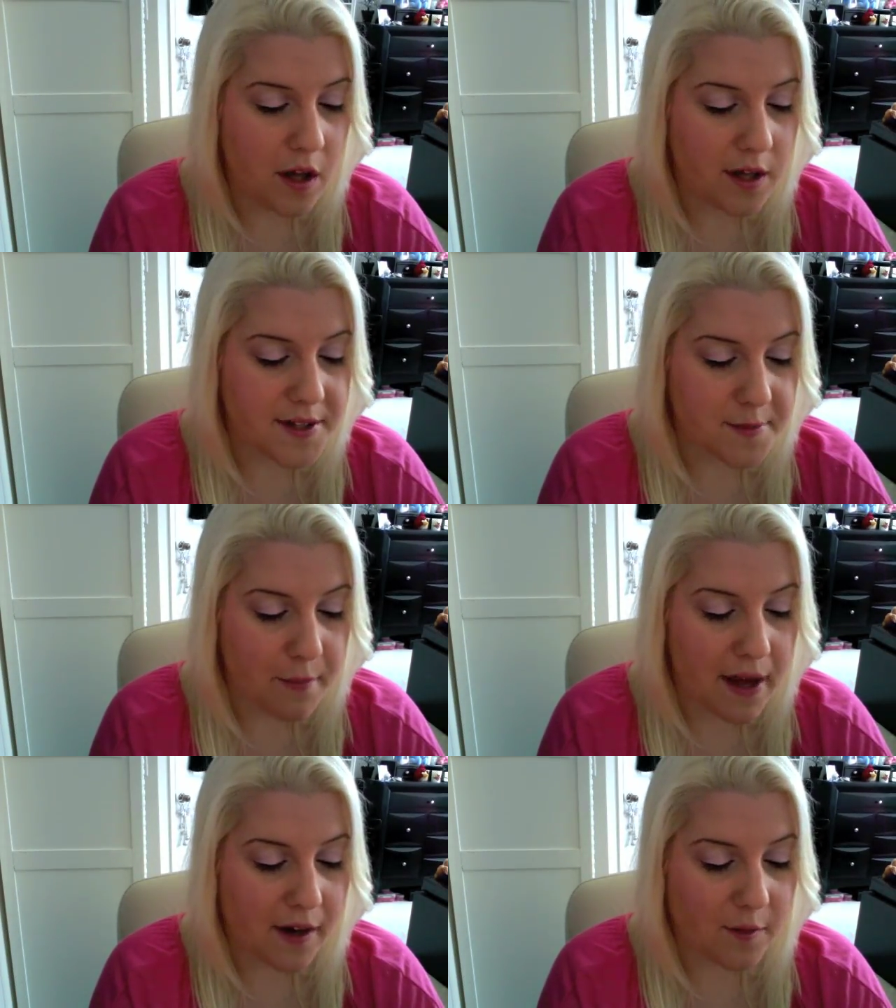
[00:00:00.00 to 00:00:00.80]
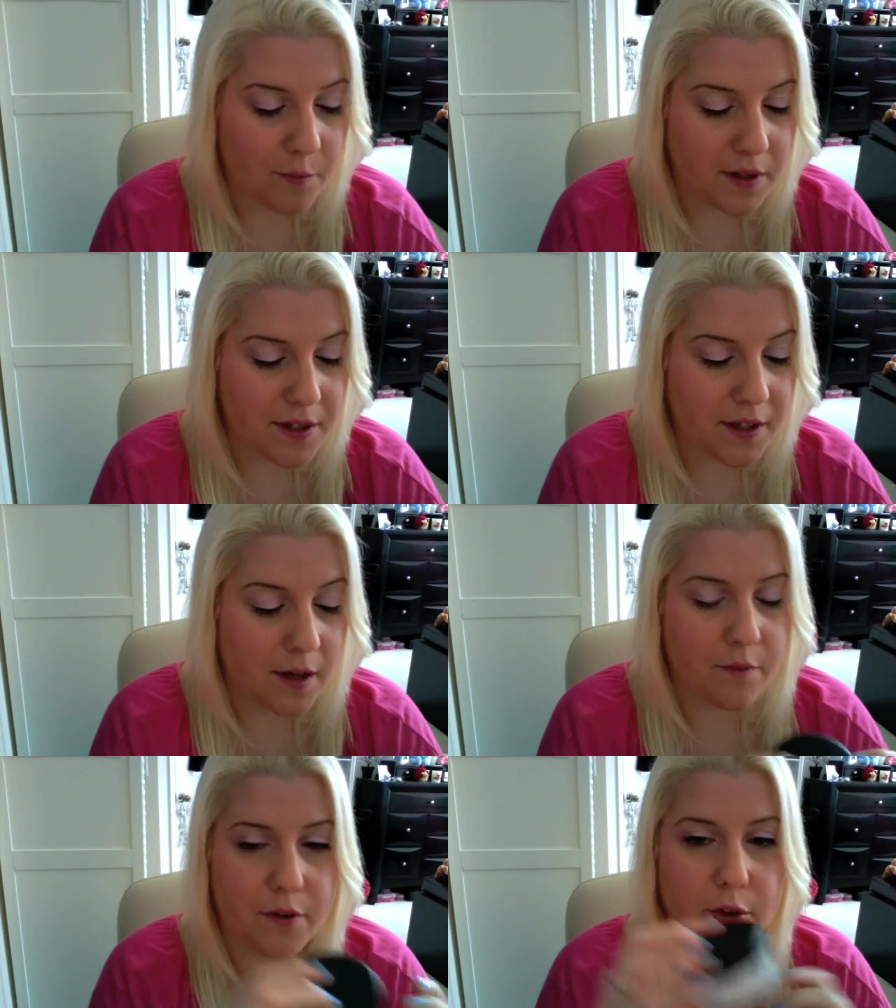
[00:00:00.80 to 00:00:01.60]
It's MAC Complete
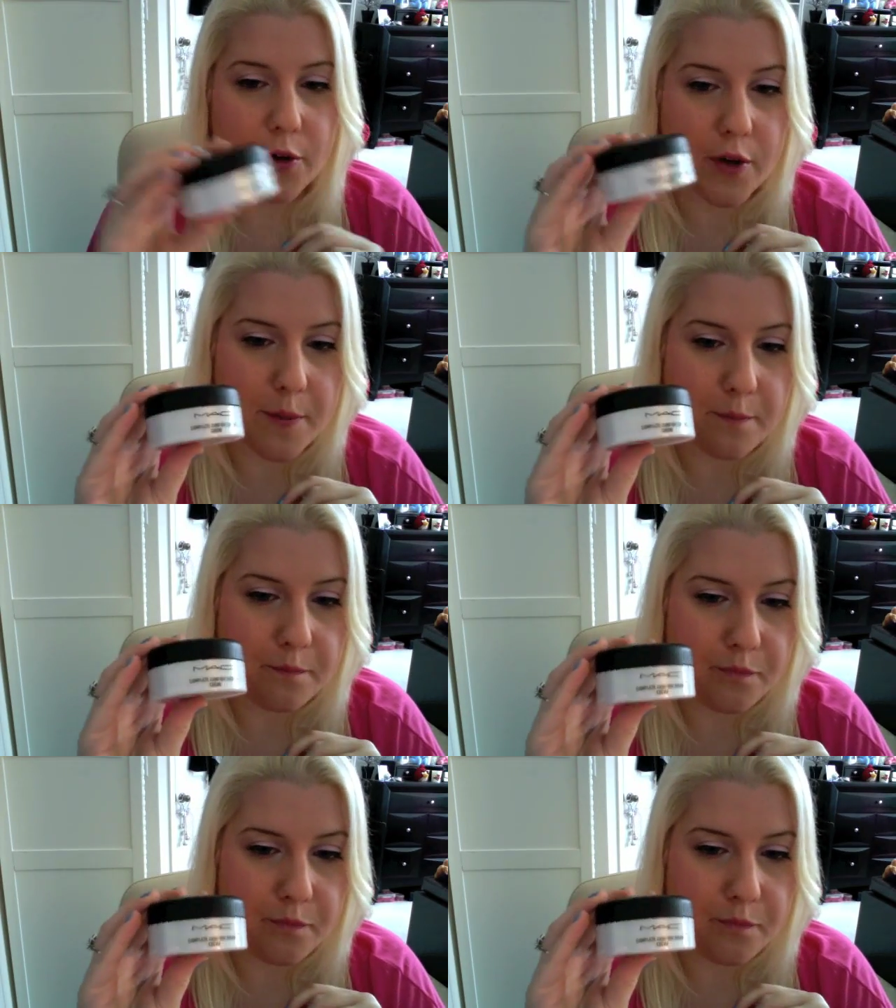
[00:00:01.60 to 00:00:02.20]
Comfort Cream,